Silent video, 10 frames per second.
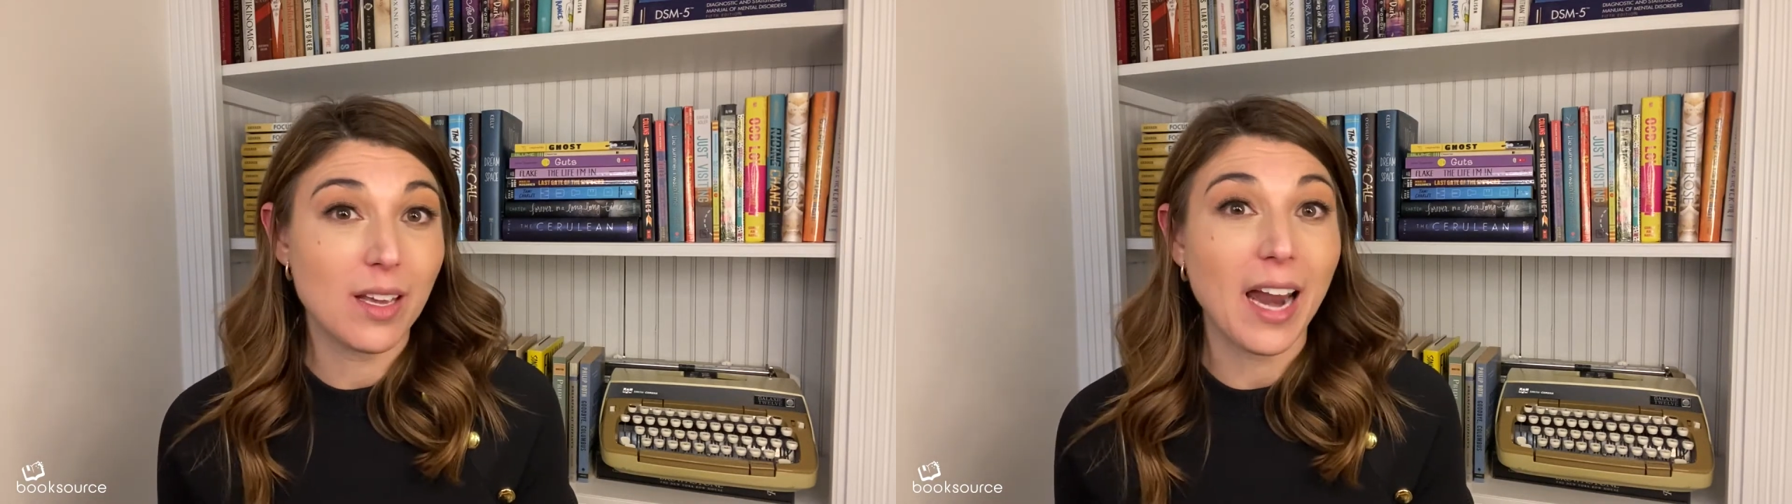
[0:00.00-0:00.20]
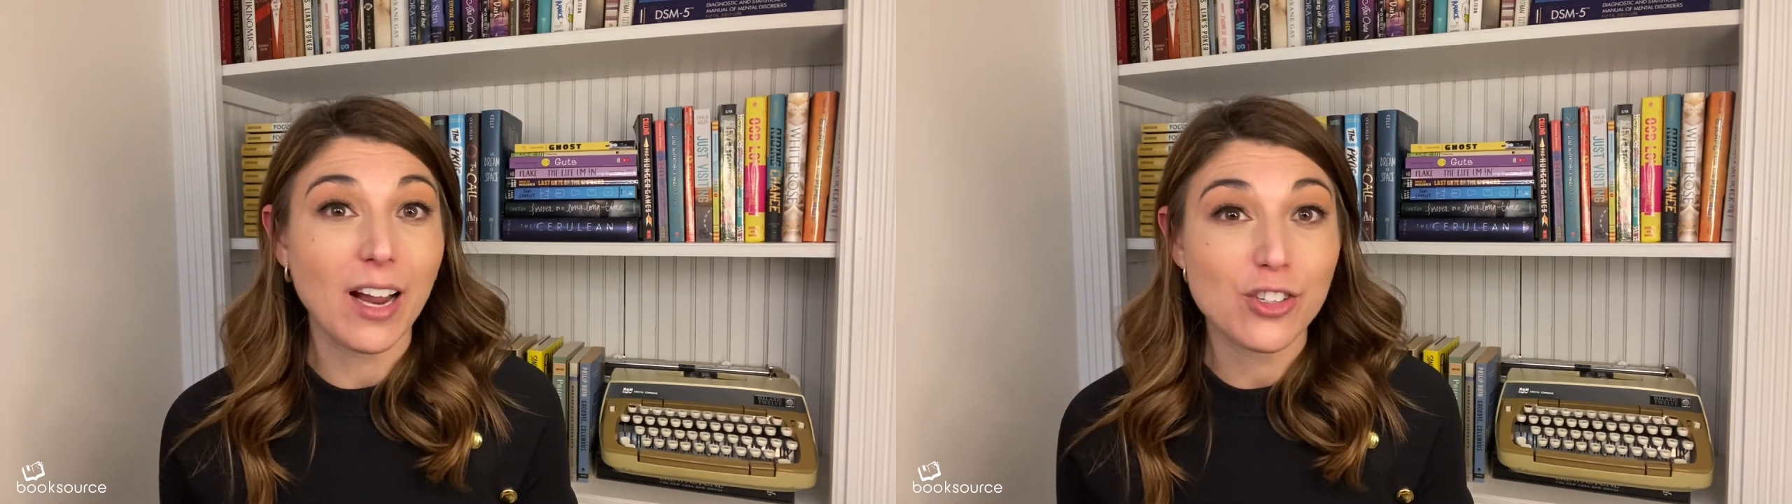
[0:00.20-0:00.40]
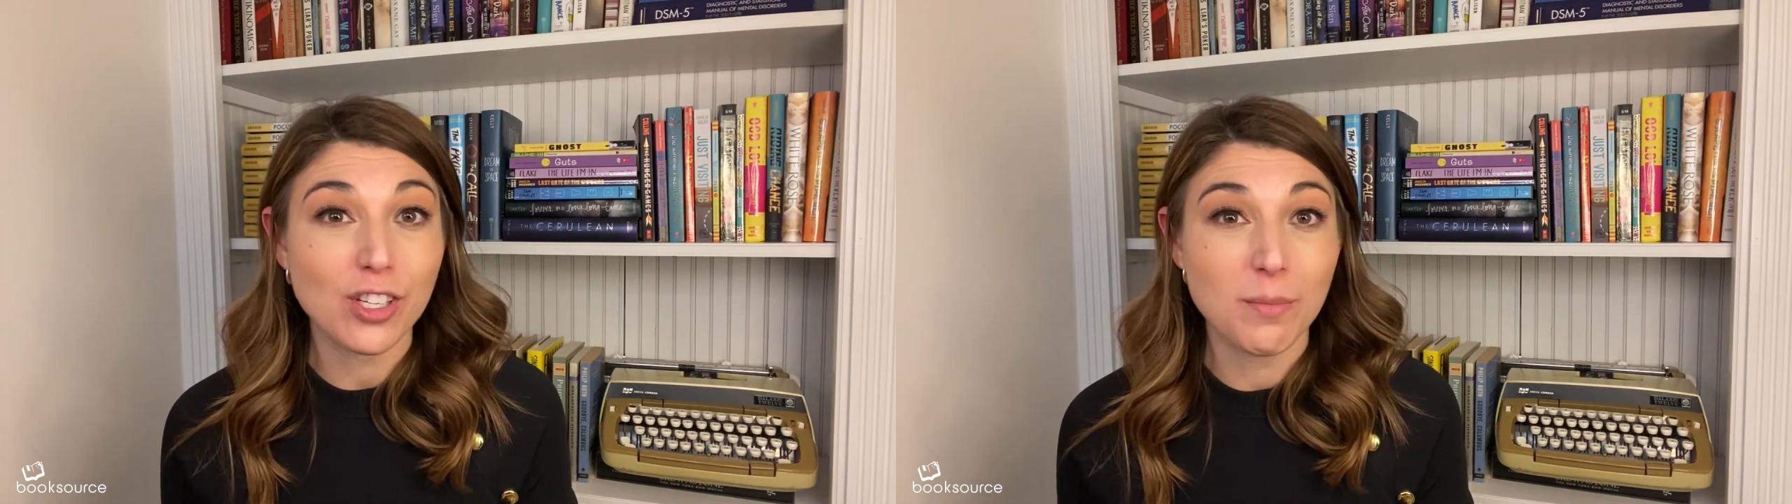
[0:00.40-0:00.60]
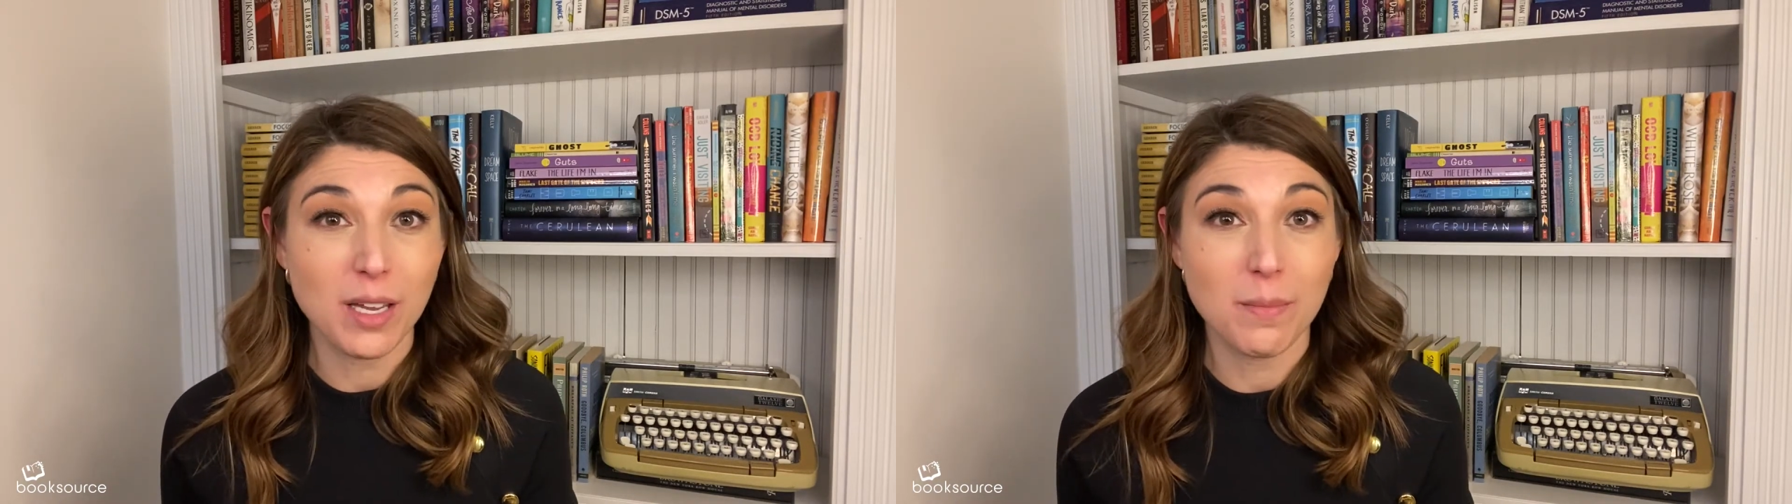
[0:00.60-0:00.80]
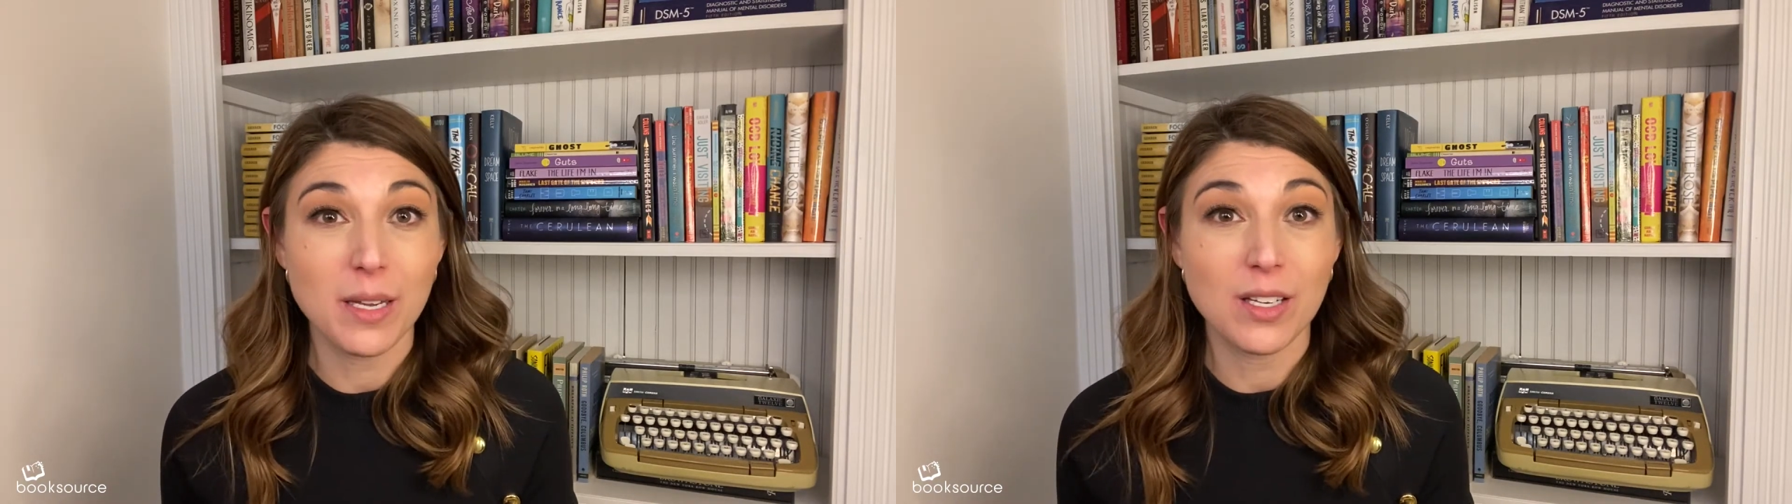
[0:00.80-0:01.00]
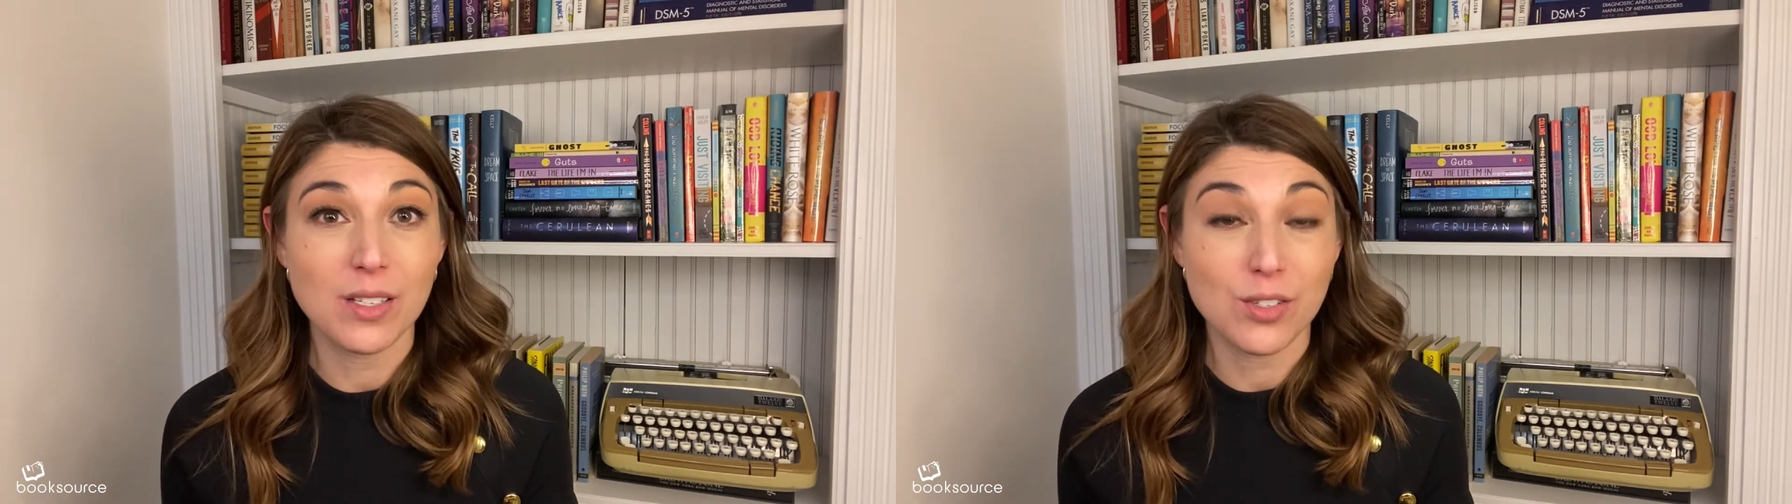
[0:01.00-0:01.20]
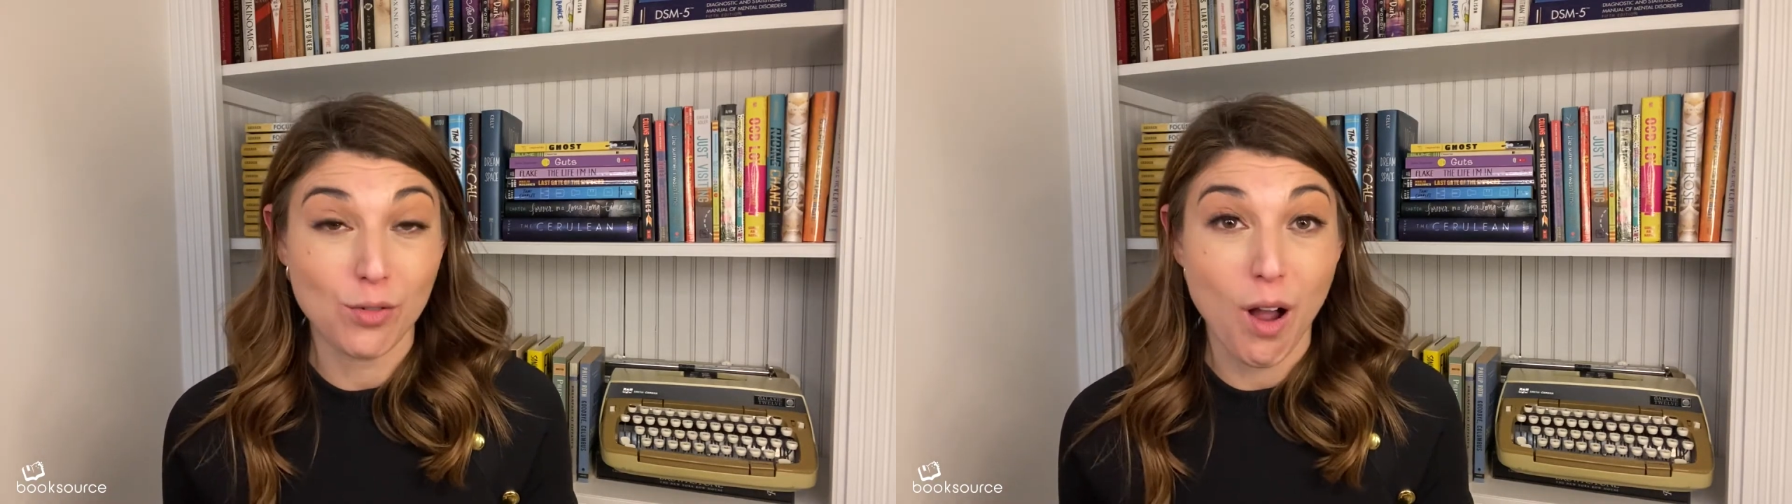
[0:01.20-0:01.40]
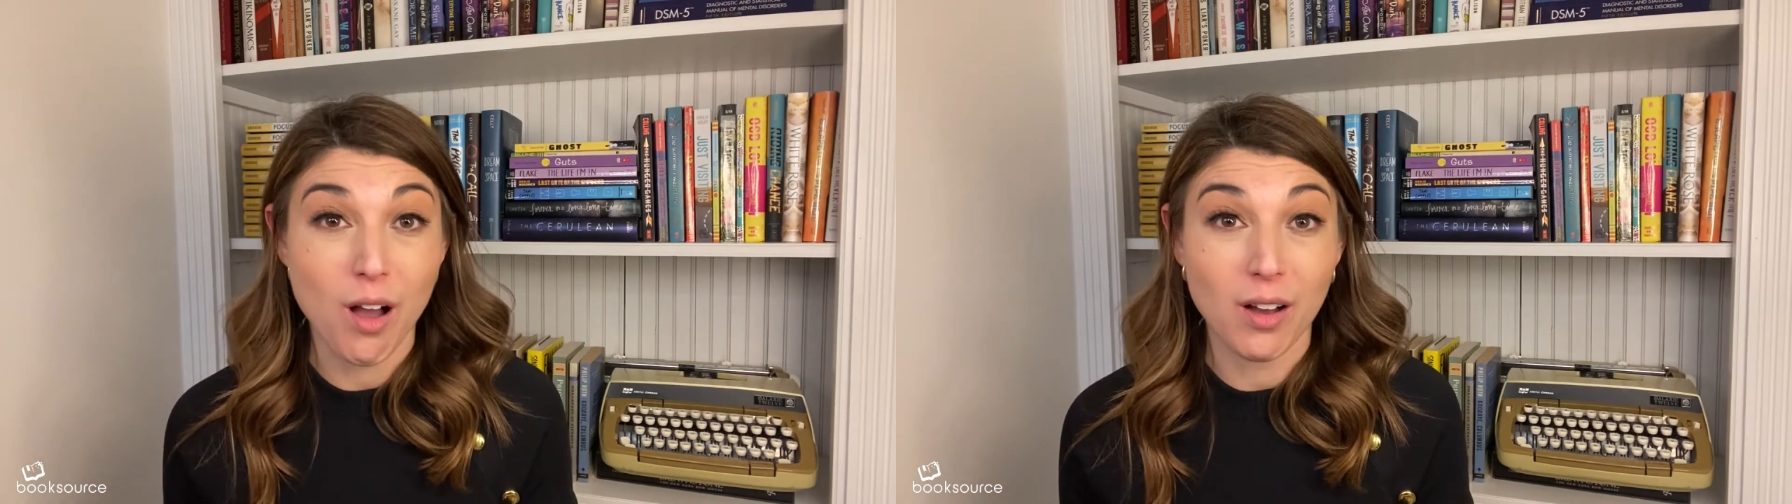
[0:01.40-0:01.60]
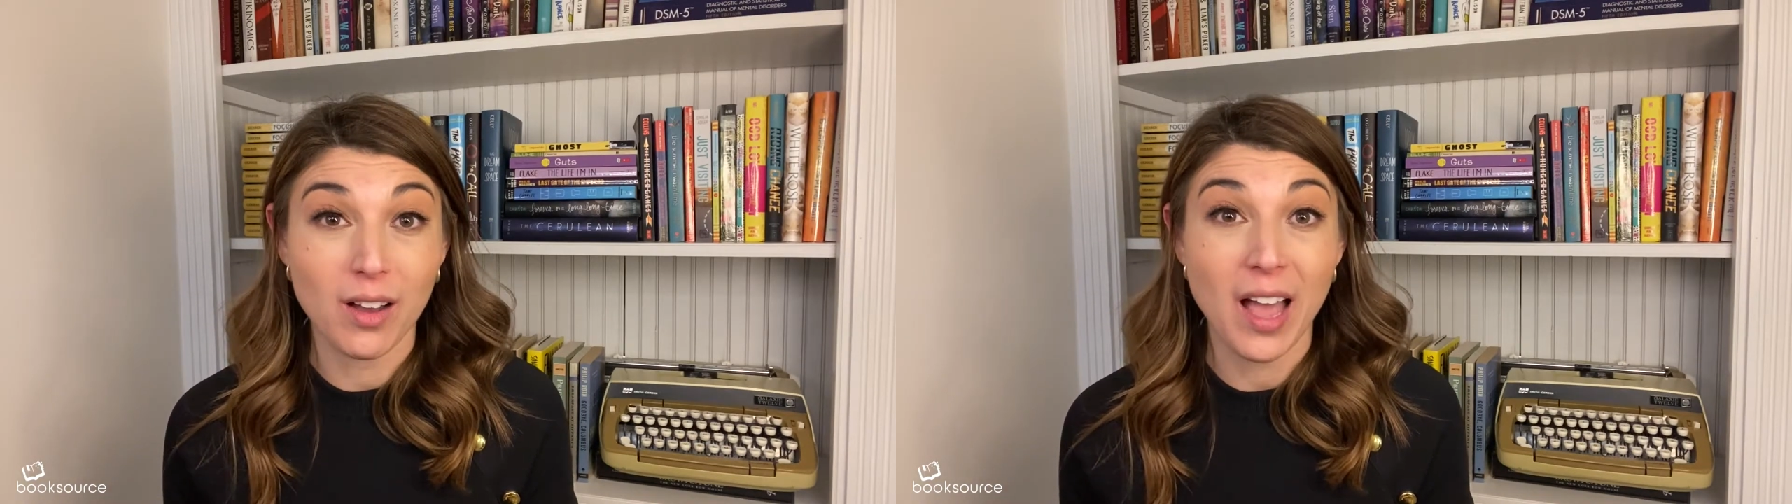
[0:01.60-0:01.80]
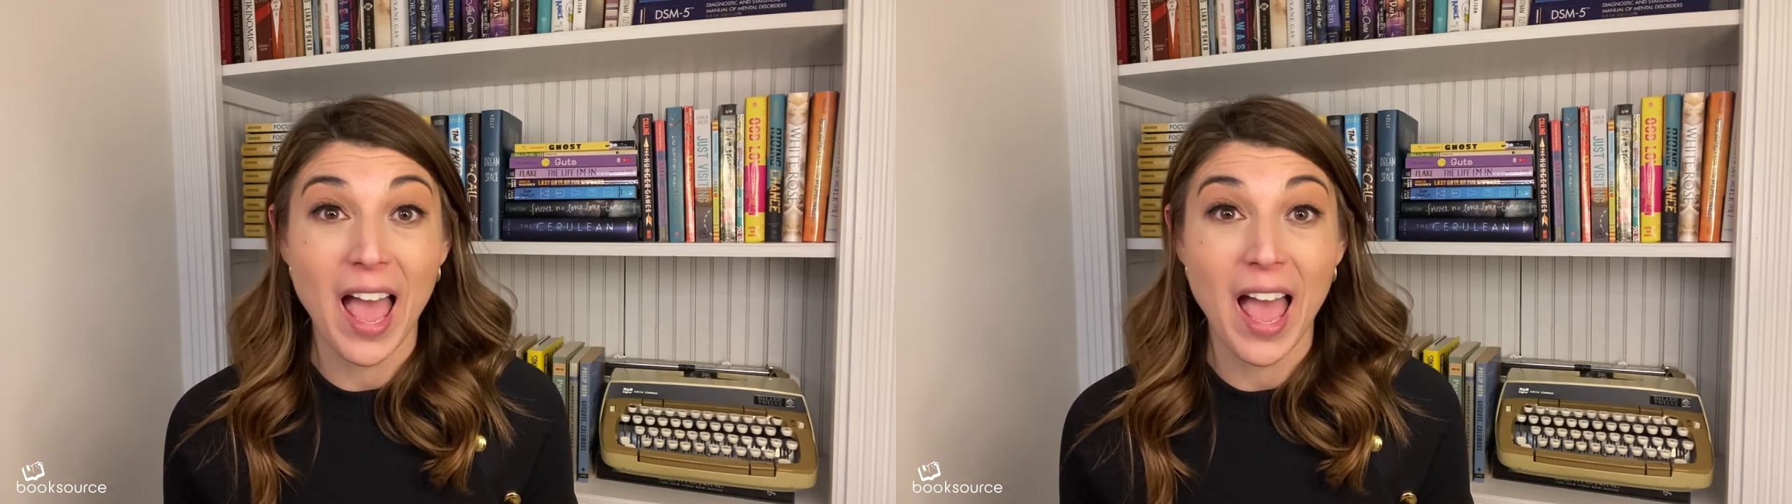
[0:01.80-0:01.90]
It actually made me strong